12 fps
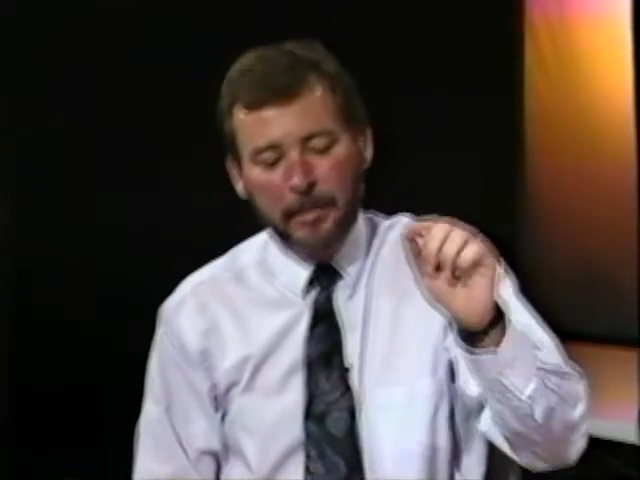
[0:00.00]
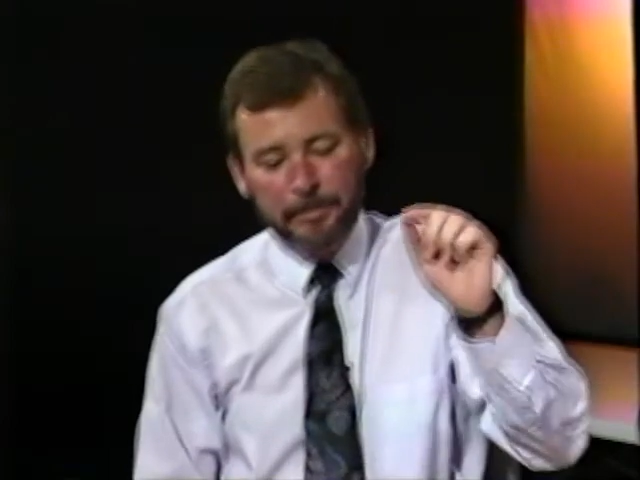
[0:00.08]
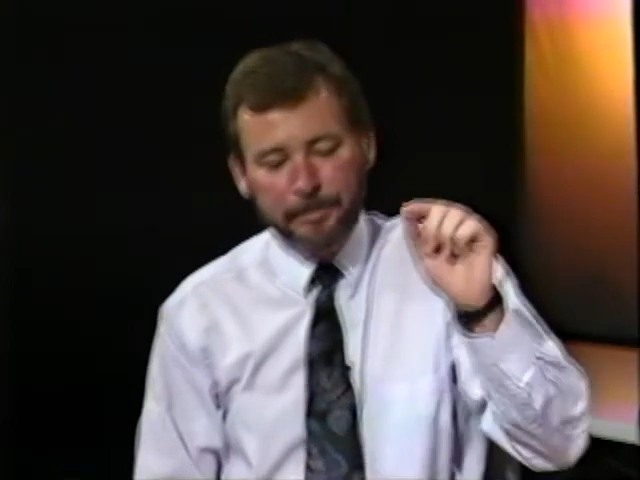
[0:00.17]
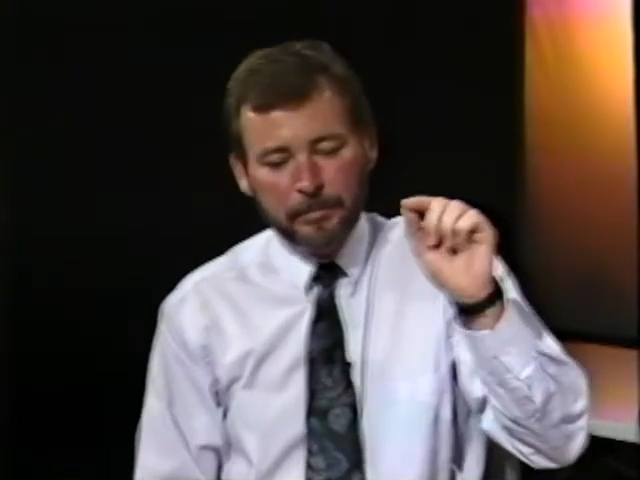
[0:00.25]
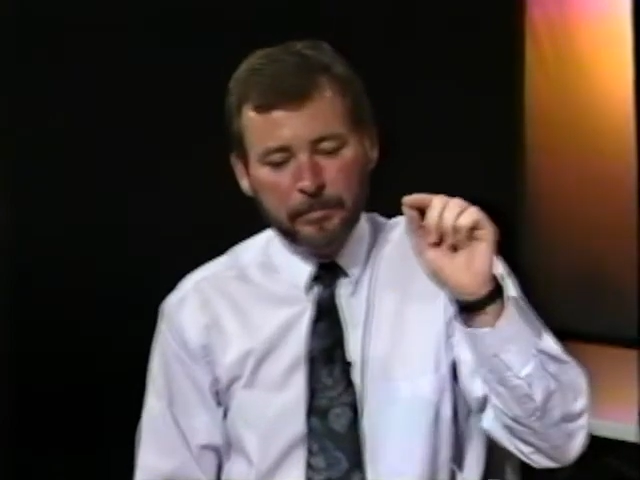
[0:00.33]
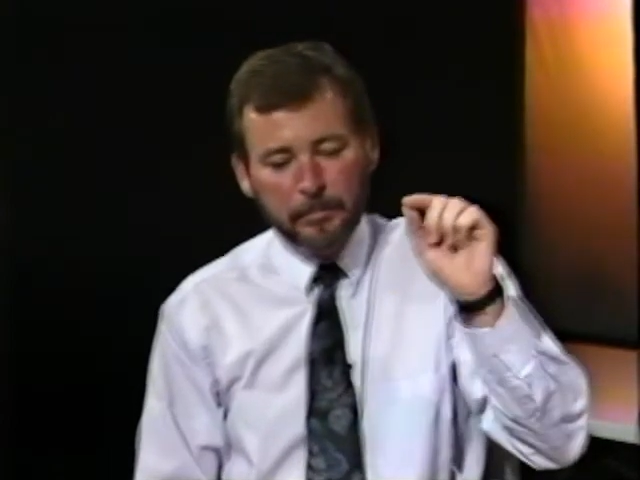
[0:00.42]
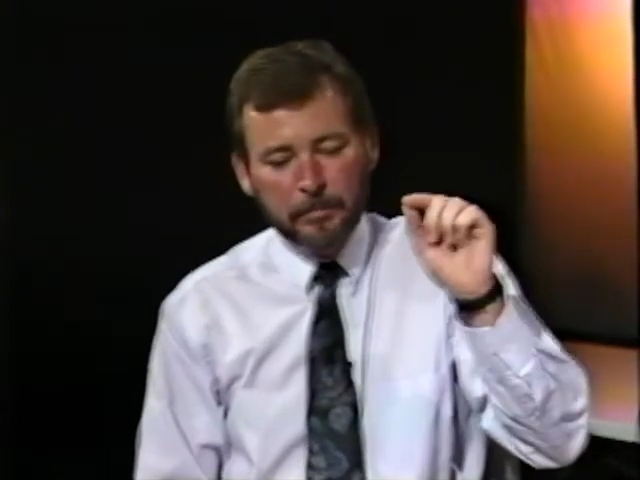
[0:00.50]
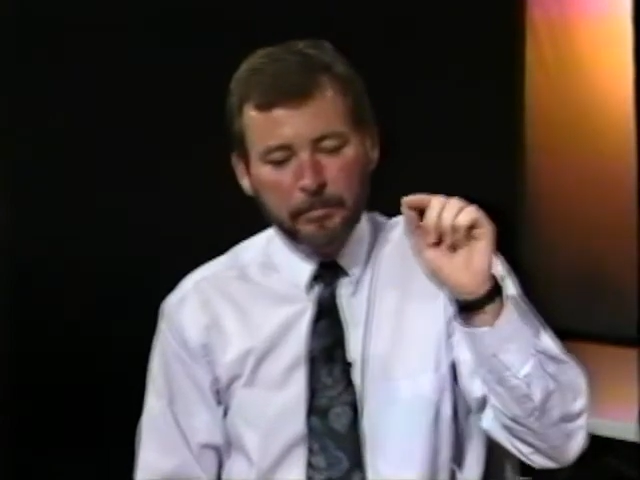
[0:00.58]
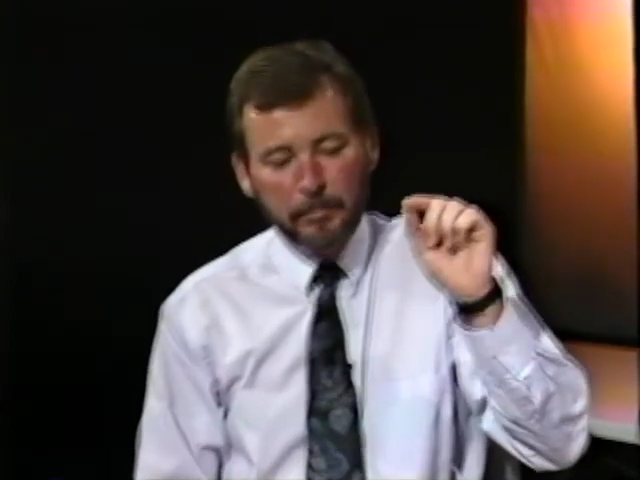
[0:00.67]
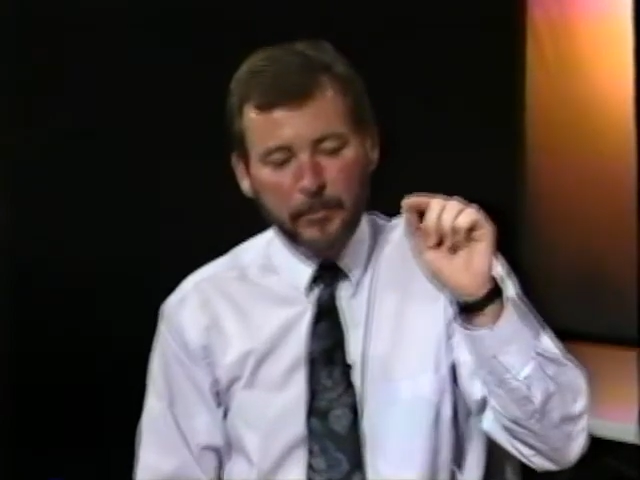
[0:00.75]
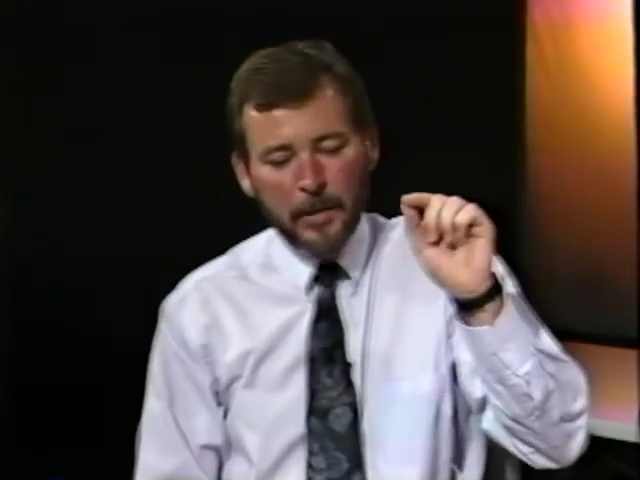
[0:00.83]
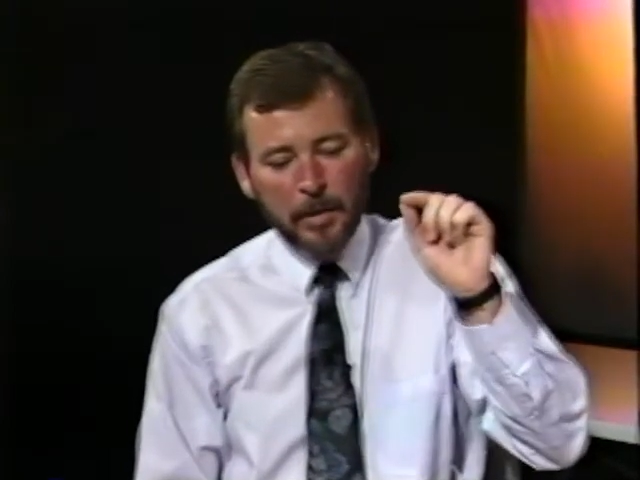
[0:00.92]
that
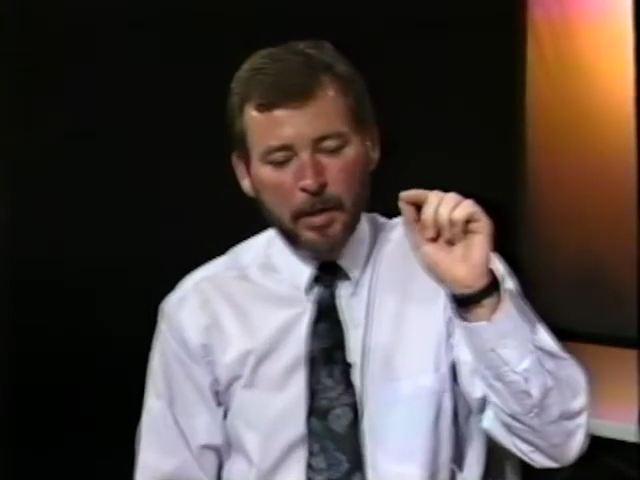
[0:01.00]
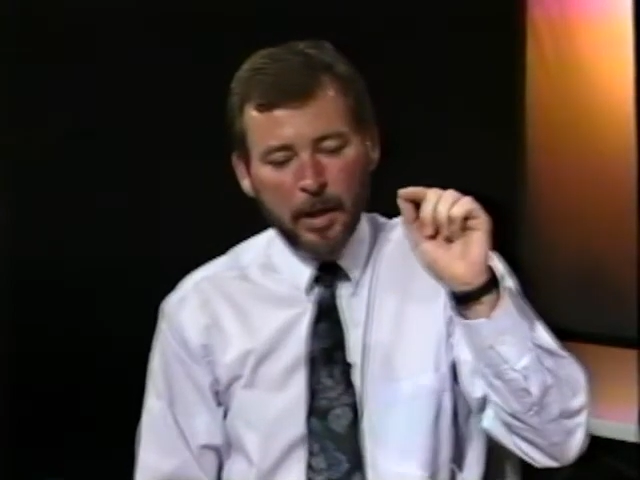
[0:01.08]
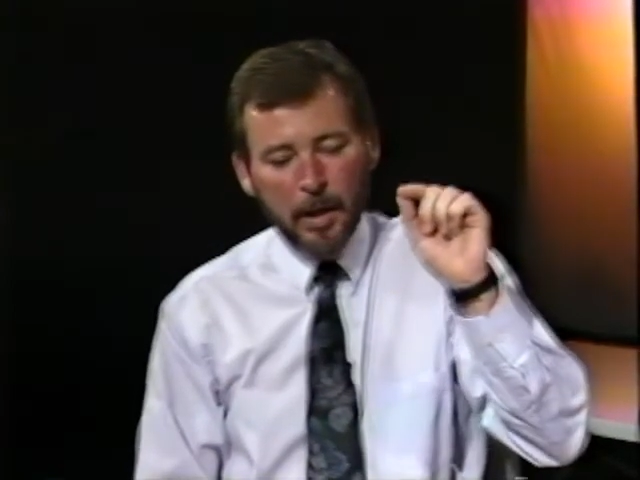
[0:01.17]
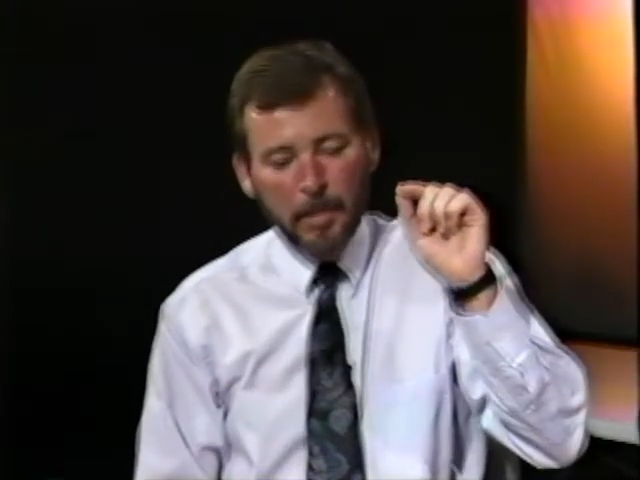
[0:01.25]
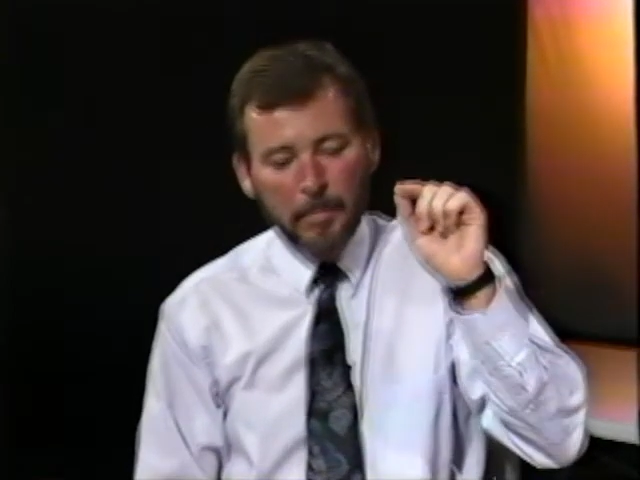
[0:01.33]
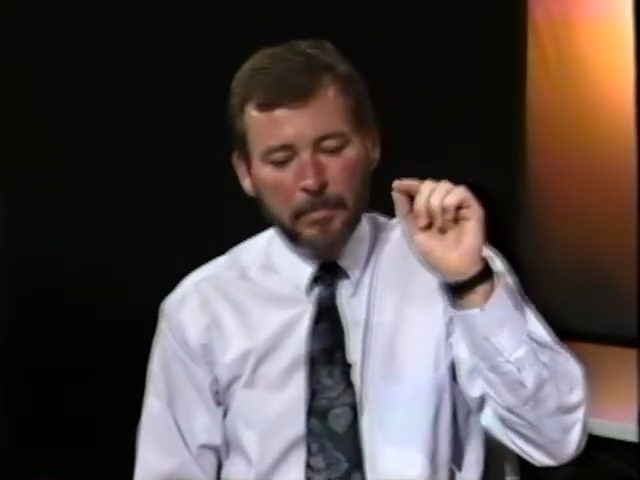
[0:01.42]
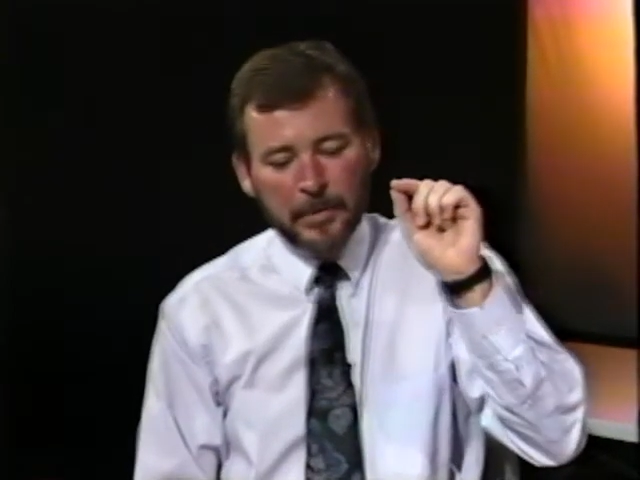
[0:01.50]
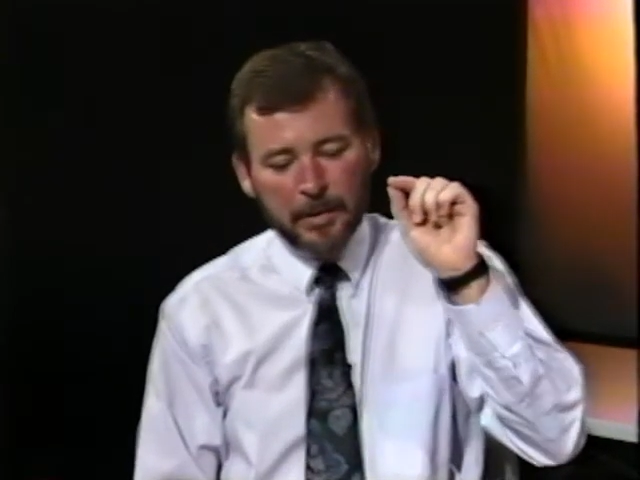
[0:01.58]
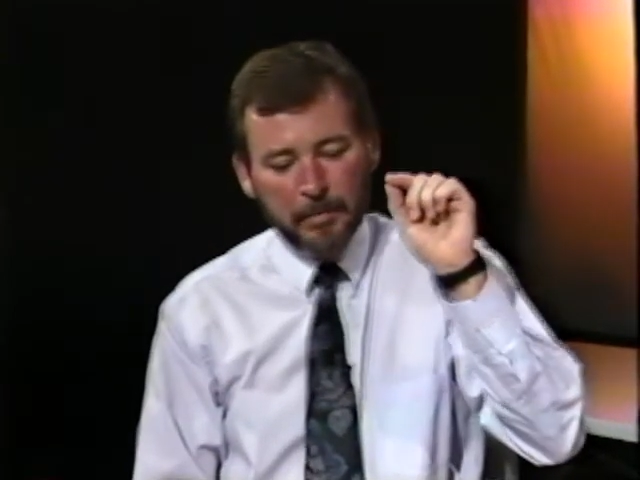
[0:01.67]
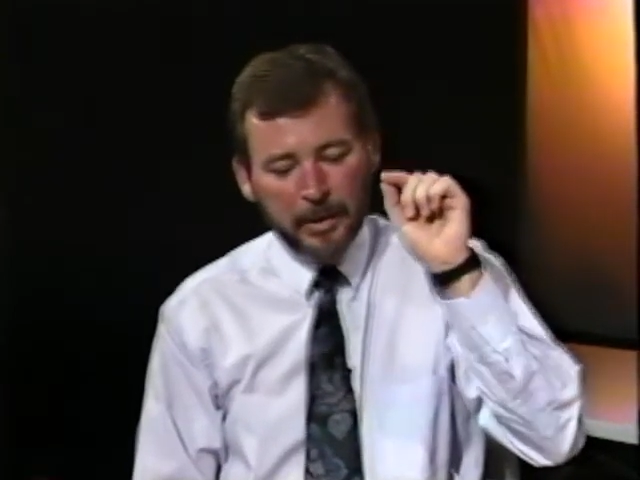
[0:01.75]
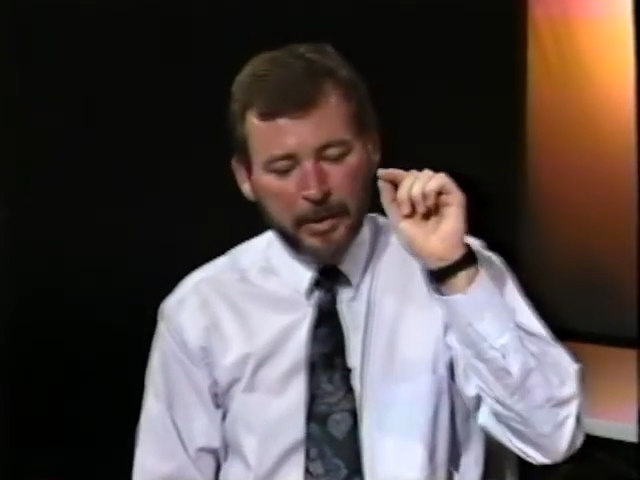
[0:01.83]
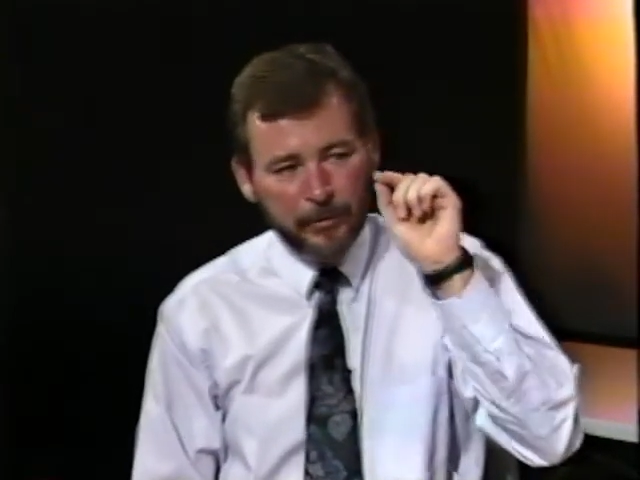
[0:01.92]

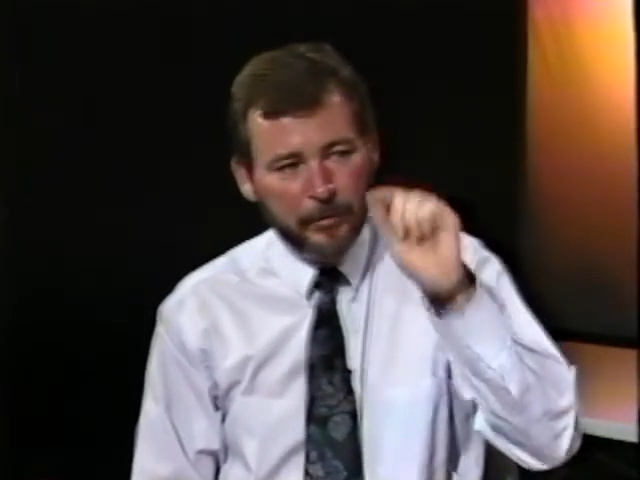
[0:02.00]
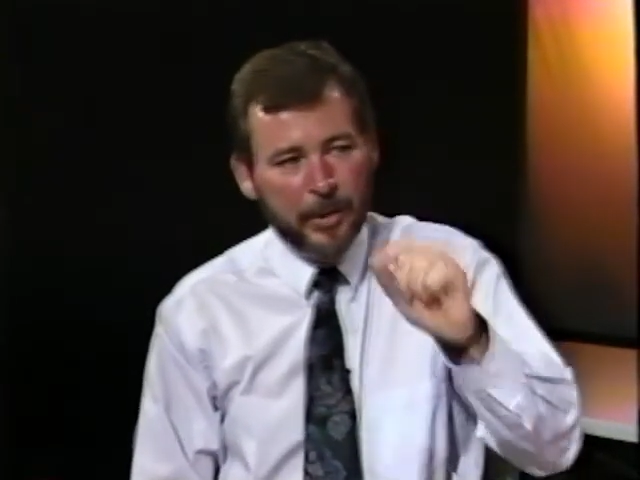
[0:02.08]
somebody's